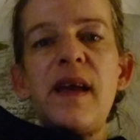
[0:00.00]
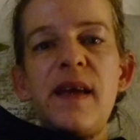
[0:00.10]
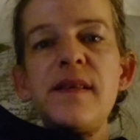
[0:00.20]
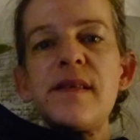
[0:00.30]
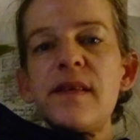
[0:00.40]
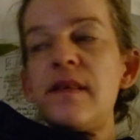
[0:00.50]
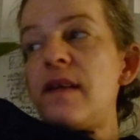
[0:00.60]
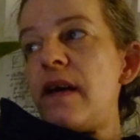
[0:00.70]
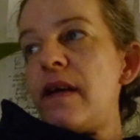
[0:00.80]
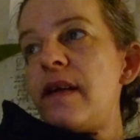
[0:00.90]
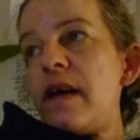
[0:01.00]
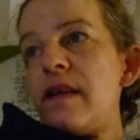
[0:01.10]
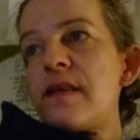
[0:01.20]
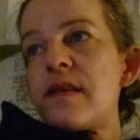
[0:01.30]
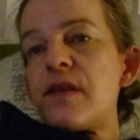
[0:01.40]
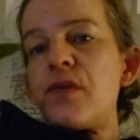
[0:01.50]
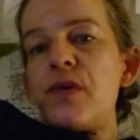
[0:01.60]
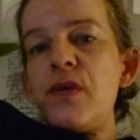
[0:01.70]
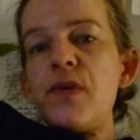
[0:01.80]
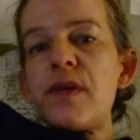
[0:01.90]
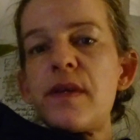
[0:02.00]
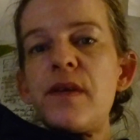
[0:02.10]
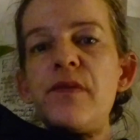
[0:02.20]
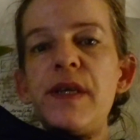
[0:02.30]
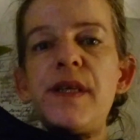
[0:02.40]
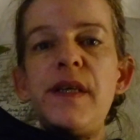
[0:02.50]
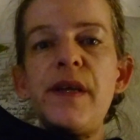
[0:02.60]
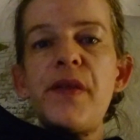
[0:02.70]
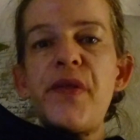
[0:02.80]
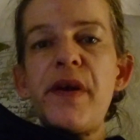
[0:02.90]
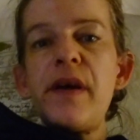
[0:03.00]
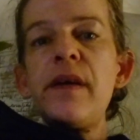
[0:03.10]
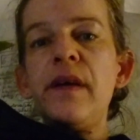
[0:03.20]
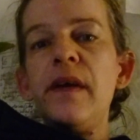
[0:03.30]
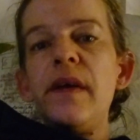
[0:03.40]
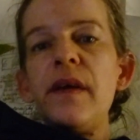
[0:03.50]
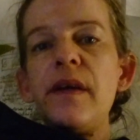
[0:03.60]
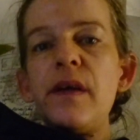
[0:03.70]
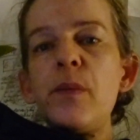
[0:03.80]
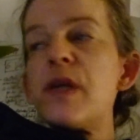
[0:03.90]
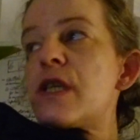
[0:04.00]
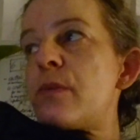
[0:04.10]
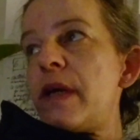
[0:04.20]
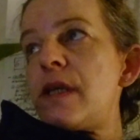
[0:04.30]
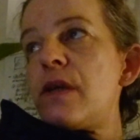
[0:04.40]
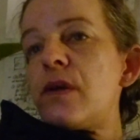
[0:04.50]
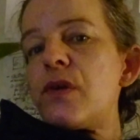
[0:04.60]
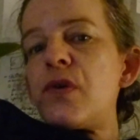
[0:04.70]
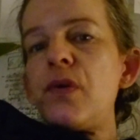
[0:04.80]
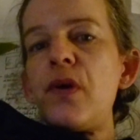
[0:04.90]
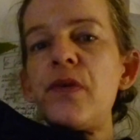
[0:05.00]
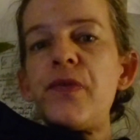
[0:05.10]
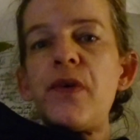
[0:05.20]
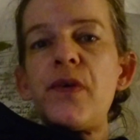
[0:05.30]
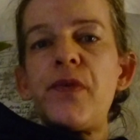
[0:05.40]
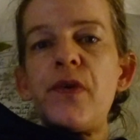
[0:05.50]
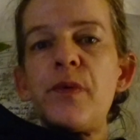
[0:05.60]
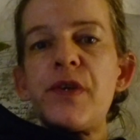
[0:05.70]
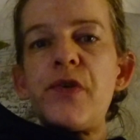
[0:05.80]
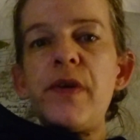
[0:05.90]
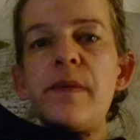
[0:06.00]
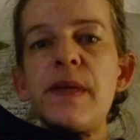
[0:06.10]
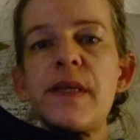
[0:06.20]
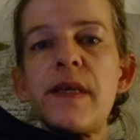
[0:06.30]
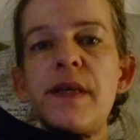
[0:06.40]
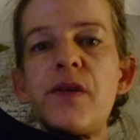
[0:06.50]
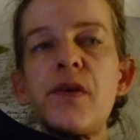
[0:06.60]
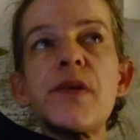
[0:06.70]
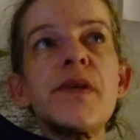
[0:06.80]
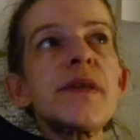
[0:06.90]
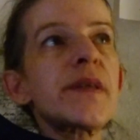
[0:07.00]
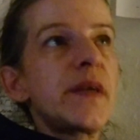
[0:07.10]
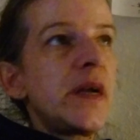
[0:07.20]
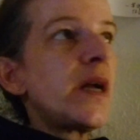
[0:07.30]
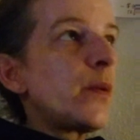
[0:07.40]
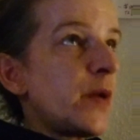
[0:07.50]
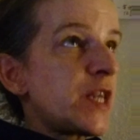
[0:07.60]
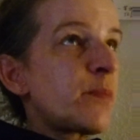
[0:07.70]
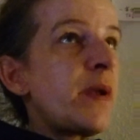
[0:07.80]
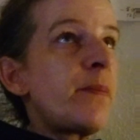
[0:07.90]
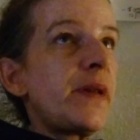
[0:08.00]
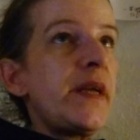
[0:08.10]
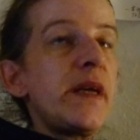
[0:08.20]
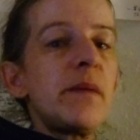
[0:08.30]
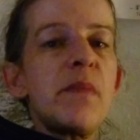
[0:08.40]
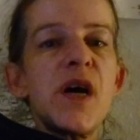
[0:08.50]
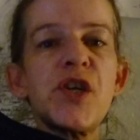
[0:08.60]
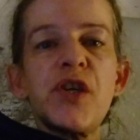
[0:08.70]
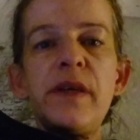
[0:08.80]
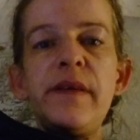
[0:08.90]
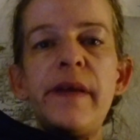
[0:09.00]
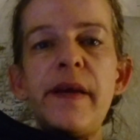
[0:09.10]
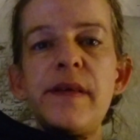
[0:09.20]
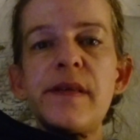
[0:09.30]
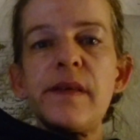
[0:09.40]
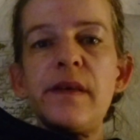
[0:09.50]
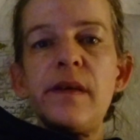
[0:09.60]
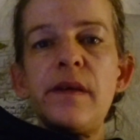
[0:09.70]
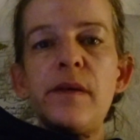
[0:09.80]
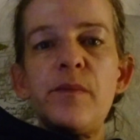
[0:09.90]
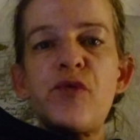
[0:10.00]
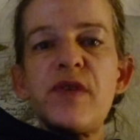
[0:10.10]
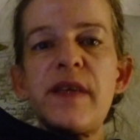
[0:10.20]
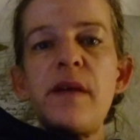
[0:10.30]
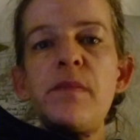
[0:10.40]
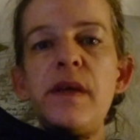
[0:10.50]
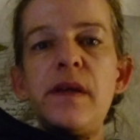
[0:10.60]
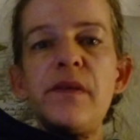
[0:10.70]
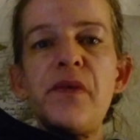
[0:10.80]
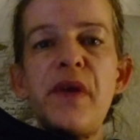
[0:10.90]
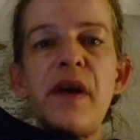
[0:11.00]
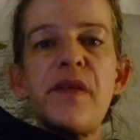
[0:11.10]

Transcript: and I listen to news, read here and there, whilst waiting too long for treatments at doctors, whilst people here march in and present me the